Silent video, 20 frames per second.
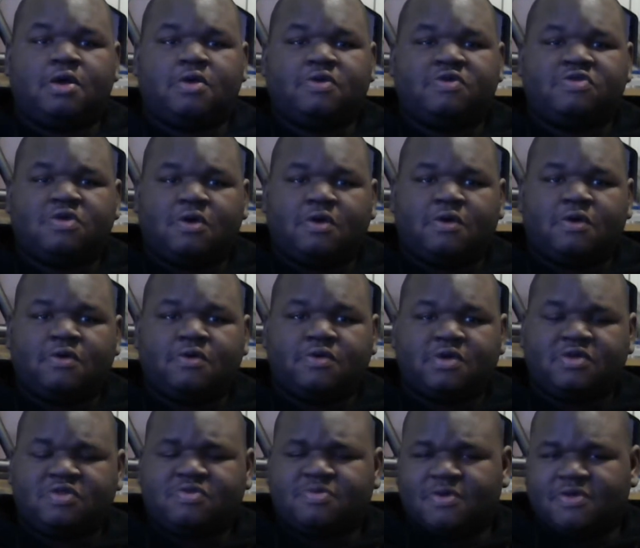So
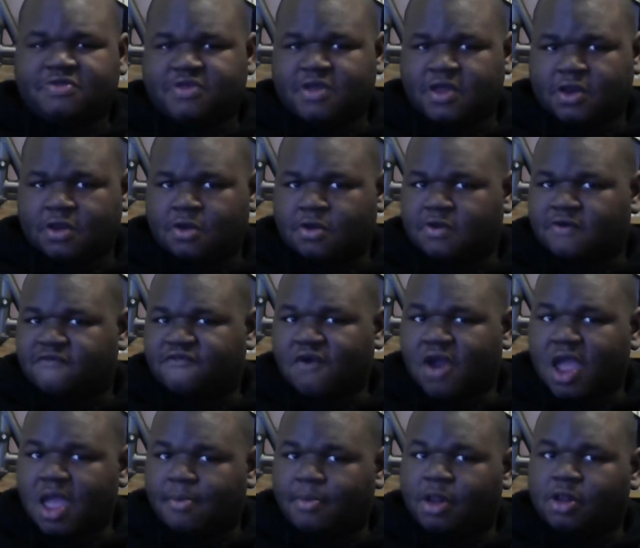he's been sitting on the
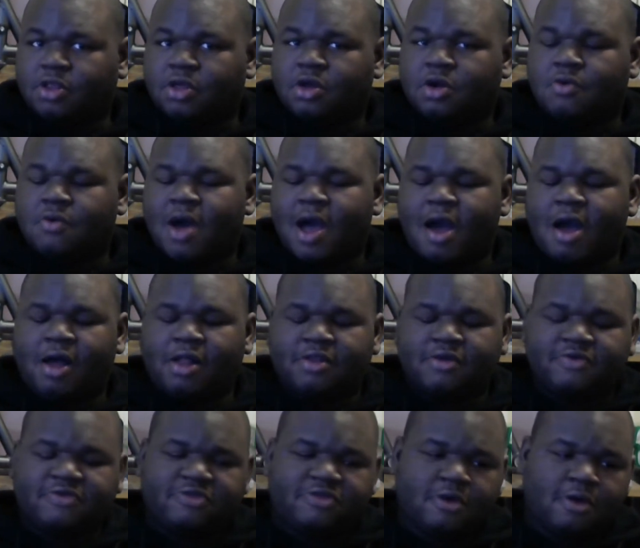frame a little while,
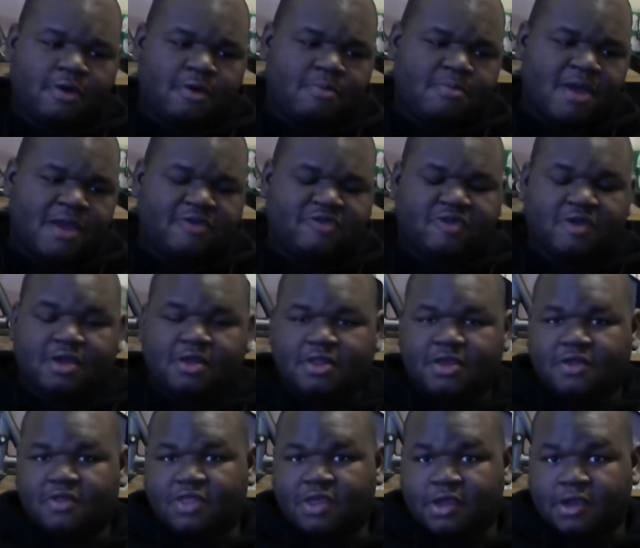and so
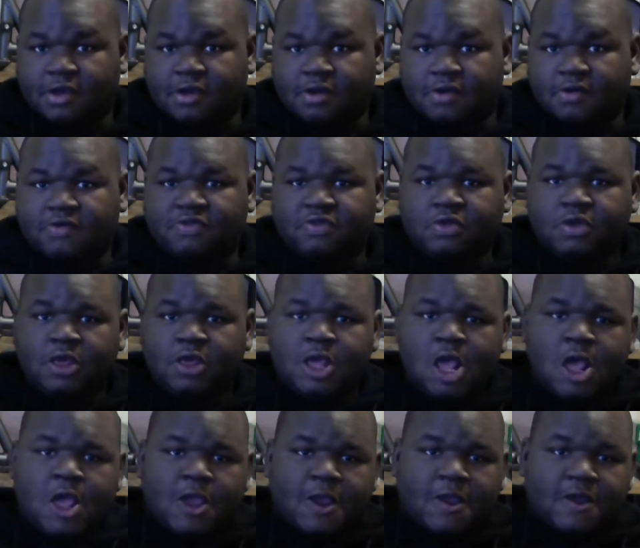basically there's
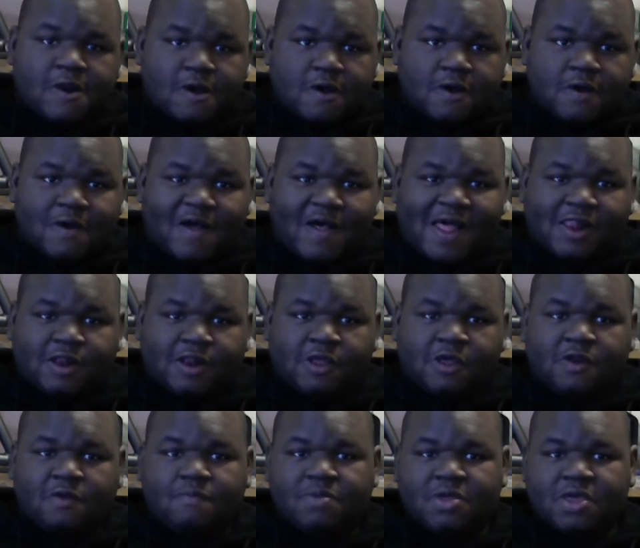a
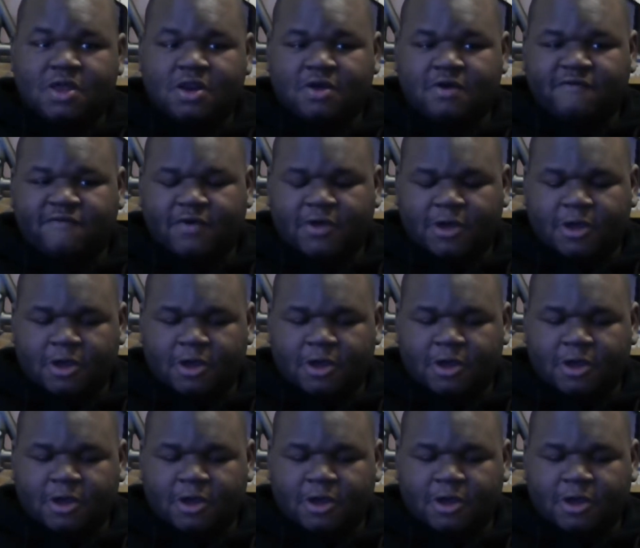little bit of